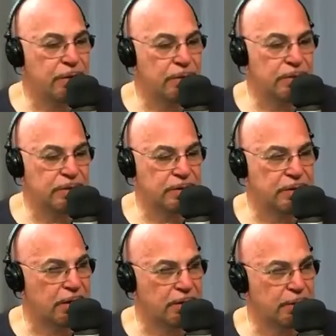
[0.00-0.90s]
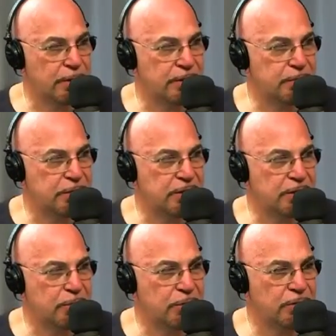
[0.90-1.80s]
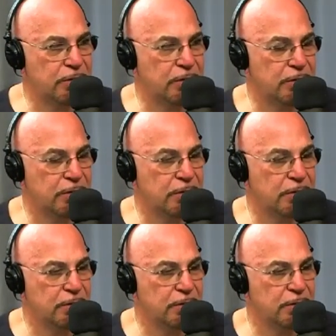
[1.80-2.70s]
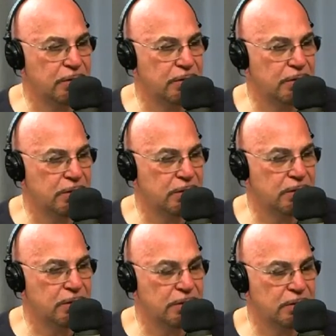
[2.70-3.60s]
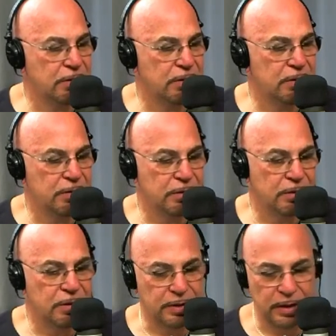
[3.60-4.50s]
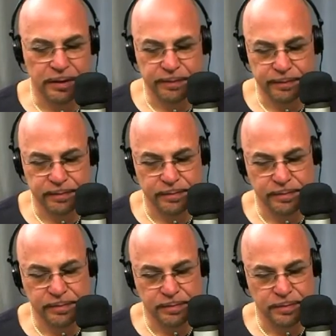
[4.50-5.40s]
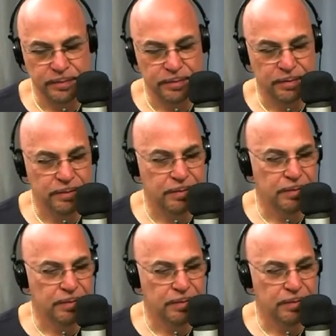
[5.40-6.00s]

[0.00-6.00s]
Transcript: you going to Erewhon as much anymore? We went a couple nights uh, last week. We went. Okay. I'm